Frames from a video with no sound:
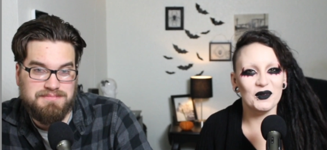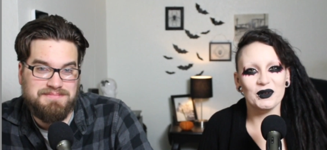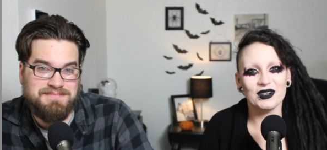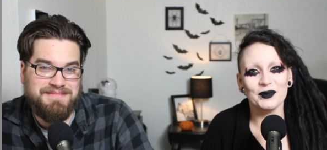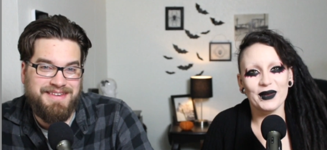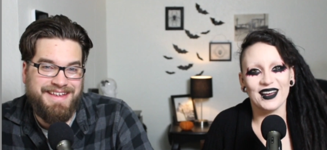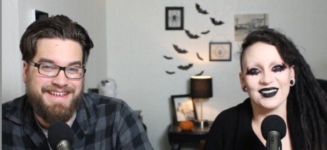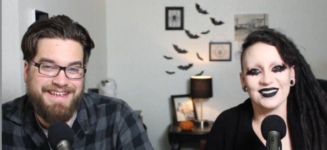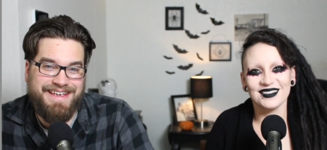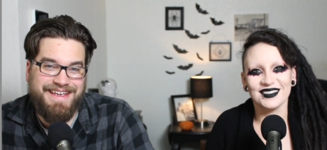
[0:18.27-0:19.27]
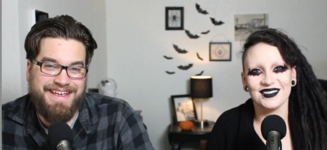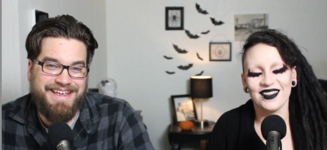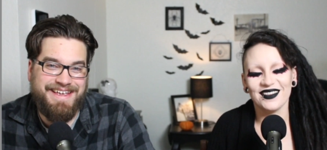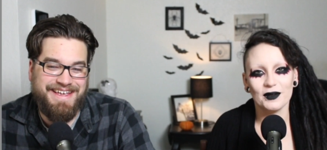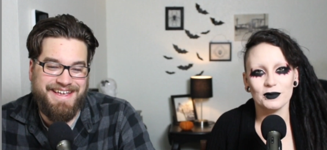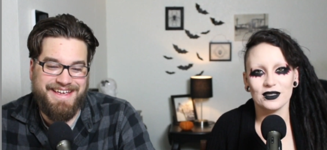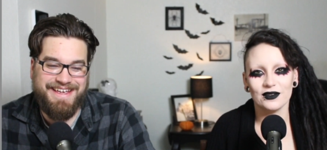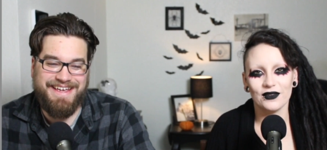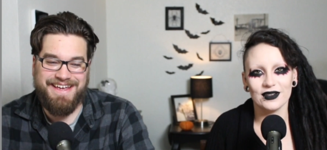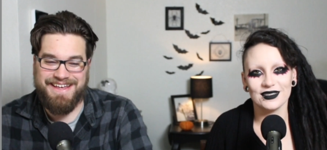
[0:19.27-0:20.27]
Speaker 1: welcome back to another episode
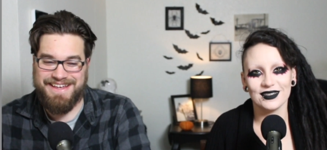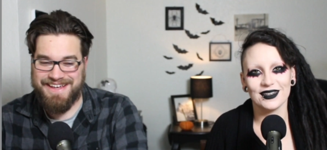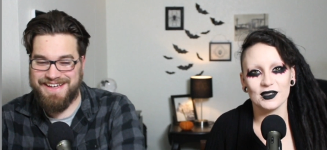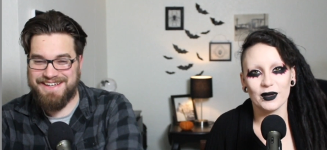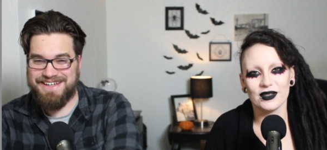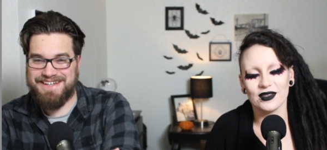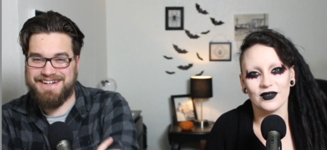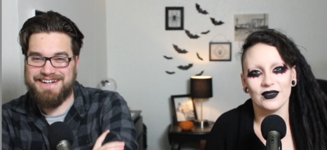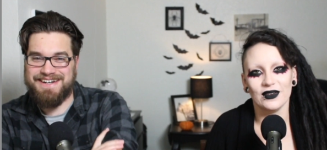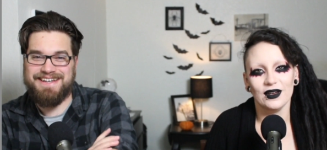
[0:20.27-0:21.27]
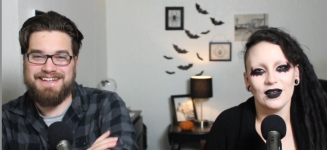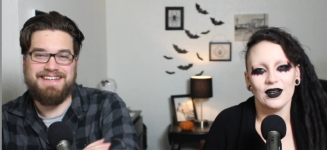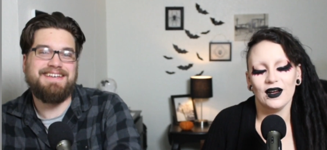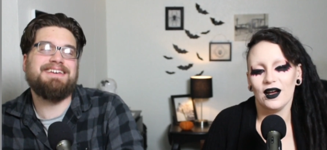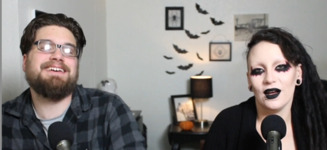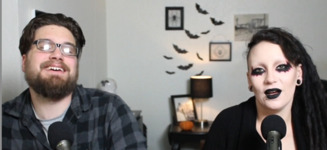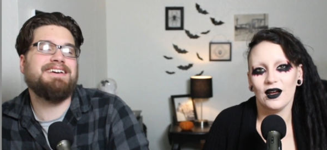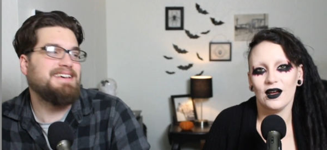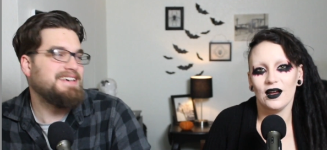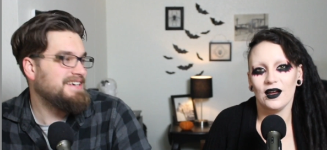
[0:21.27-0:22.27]
of Arsenic and Espresso.
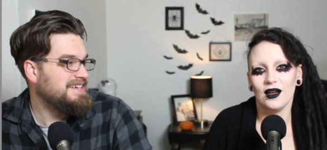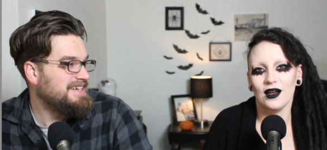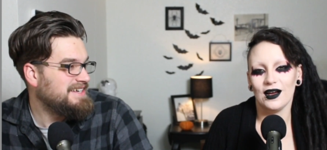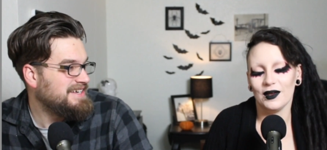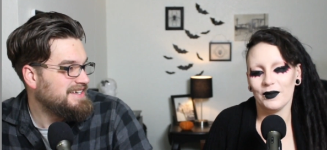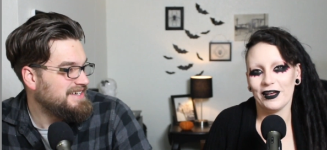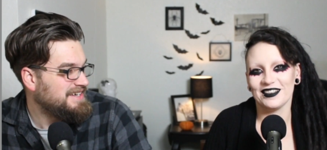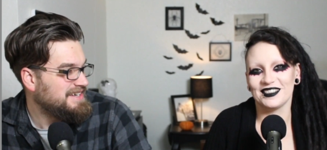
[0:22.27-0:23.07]
Uh, I'm Alice